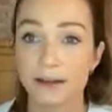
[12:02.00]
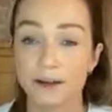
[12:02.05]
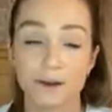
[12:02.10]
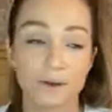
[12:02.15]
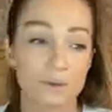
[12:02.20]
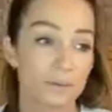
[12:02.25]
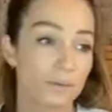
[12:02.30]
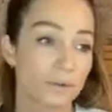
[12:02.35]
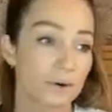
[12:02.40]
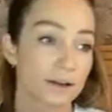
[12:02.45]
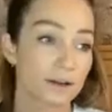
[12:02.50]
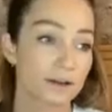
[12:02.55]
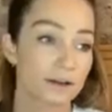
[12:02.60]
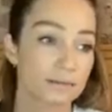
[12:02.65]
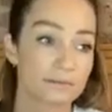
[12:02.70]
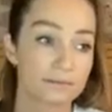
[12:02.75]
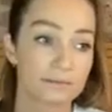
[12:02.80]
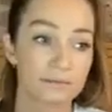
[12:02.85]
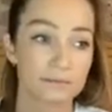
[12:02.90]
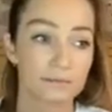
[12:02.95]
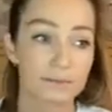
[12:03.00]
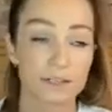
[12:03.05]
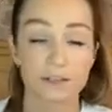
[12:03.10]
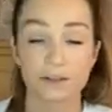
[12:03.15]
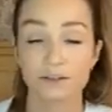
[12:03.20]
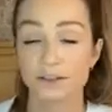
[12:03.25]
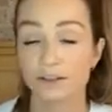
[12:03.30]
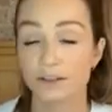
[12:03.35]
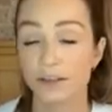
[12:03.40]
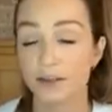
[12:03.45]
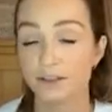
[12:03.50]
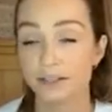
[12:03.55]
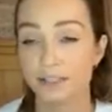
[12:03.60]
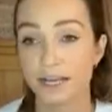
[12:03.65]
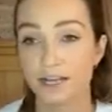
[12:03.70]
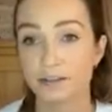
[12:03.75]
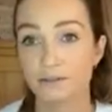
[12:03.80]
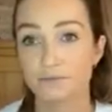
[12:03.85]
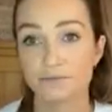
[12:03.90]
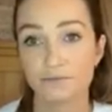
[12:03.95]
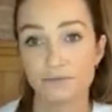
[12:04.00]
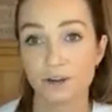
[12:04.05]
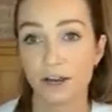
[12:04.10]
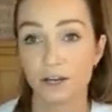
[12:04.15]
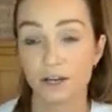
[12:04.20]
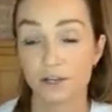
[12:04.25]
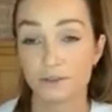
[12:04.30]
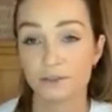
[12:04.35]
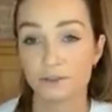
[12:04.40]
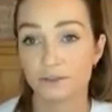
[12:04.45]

I don't want to, you know, so those days I